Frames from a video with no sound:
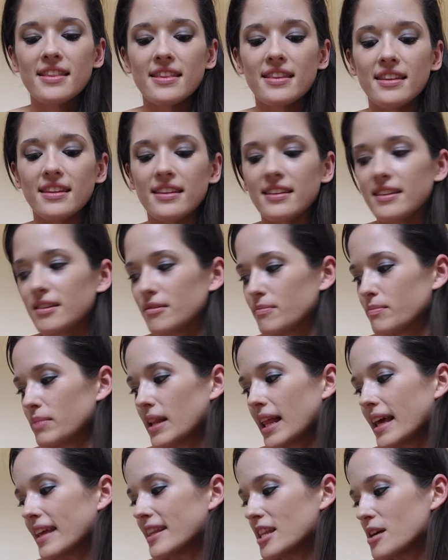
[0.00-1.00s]
the
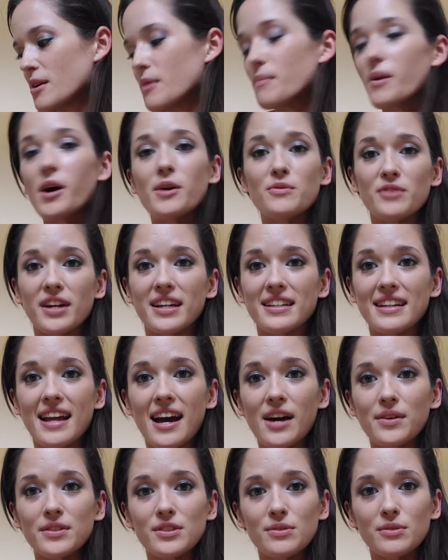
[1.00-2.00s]
plan that I'm on right
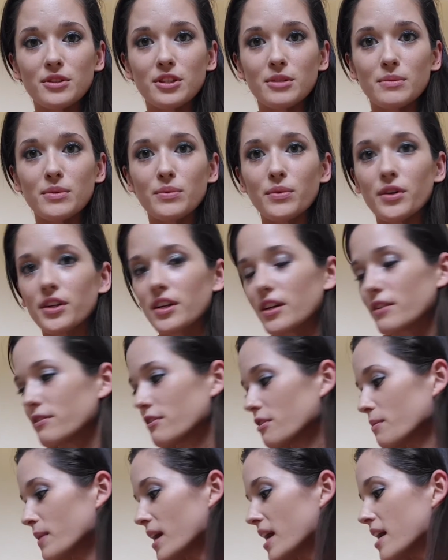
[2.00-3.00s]
now has really been working
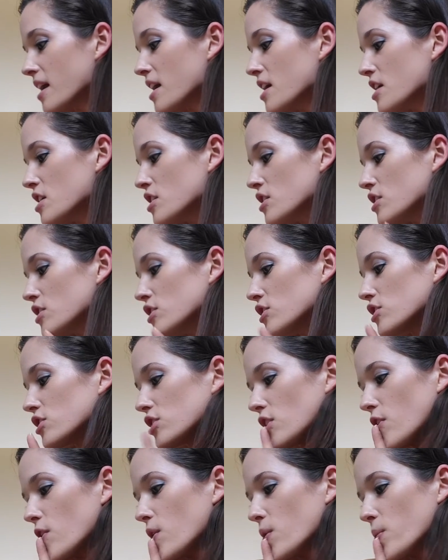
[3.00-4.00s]
for me.
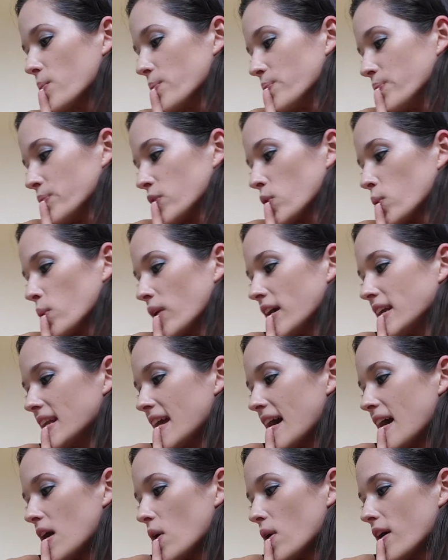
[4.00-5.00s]
So right
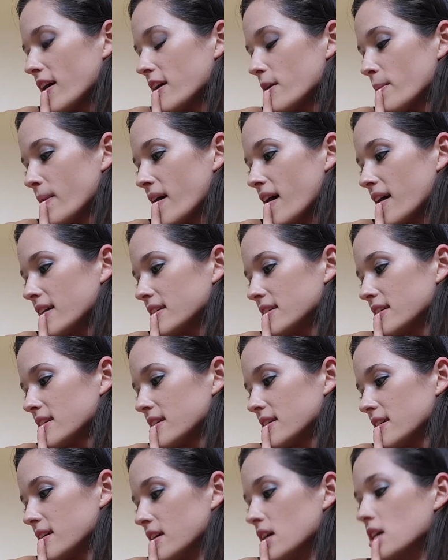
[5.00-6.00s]
now I am at,
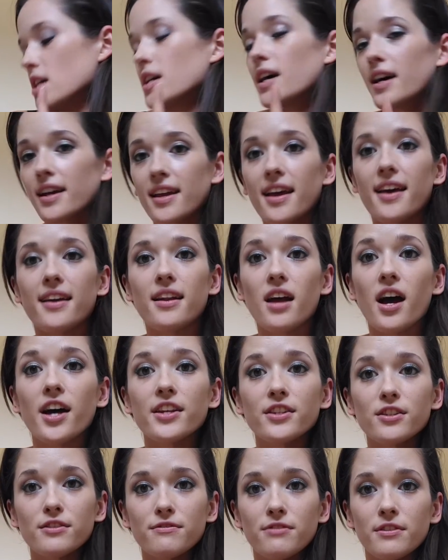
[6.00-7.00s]
again,
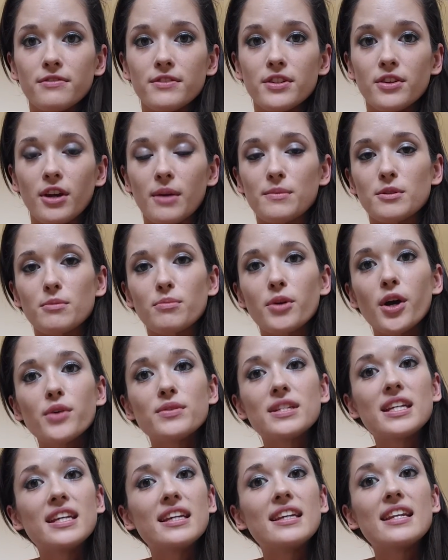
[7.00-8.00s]
150 grams of
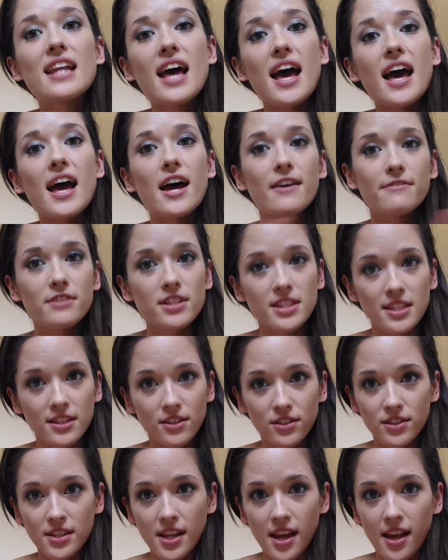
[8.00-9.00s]
protein every
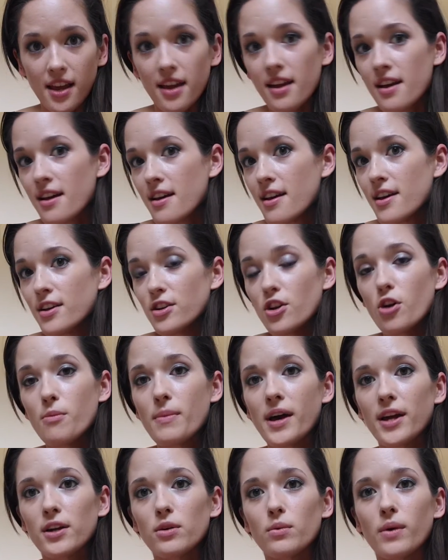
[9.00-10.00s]
single day, no
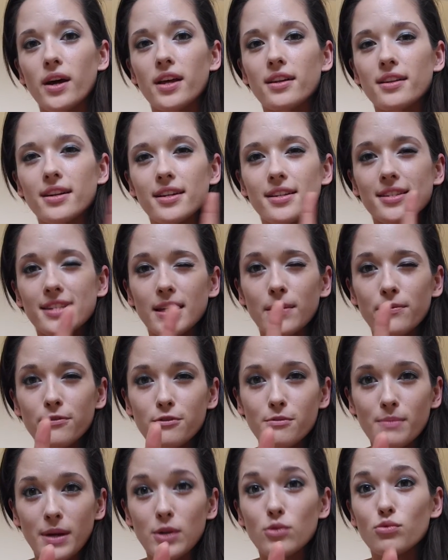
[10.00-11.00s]
matter what, except
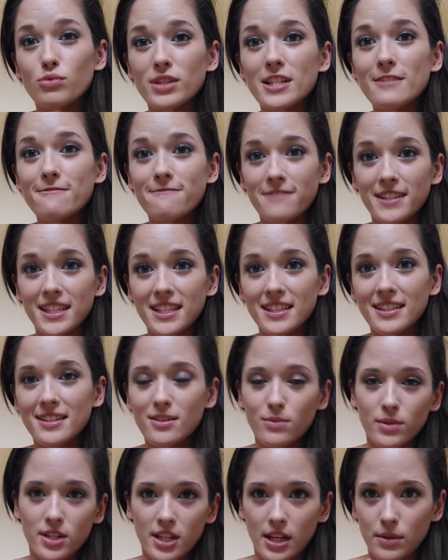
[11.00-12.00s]
for my
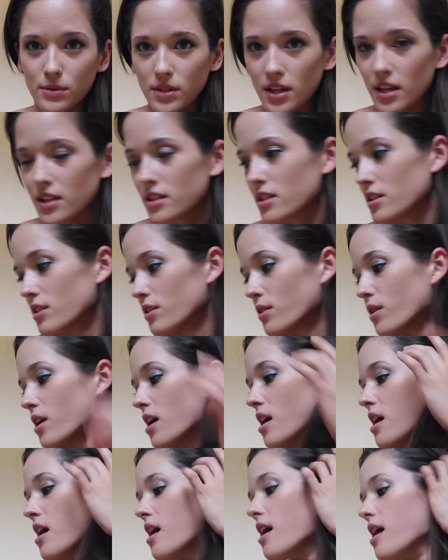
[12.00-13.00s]
refeeds, which I will get to.
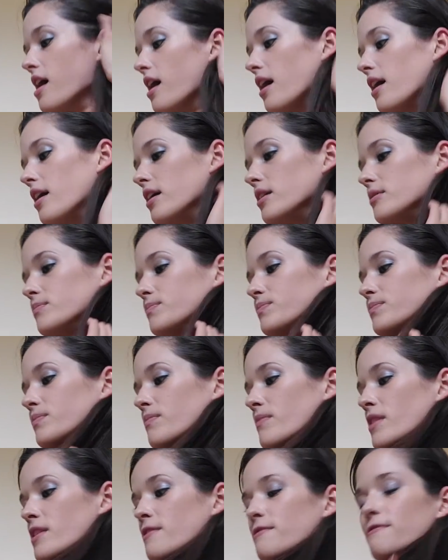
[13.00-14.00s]

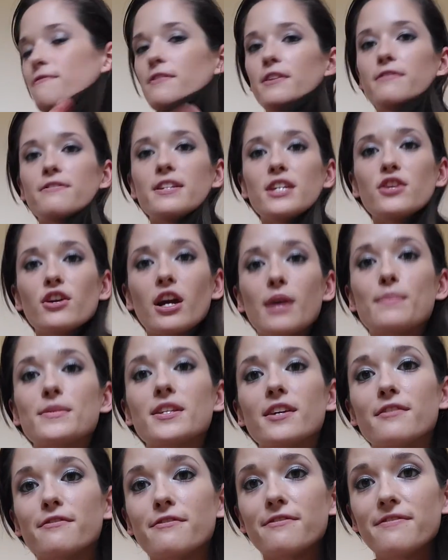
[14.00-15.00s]
50
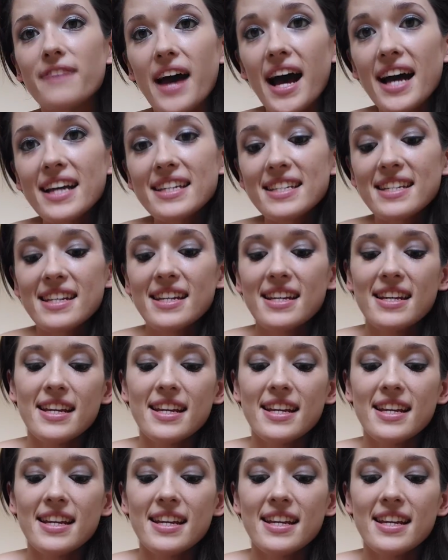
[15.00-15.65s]
grams of fat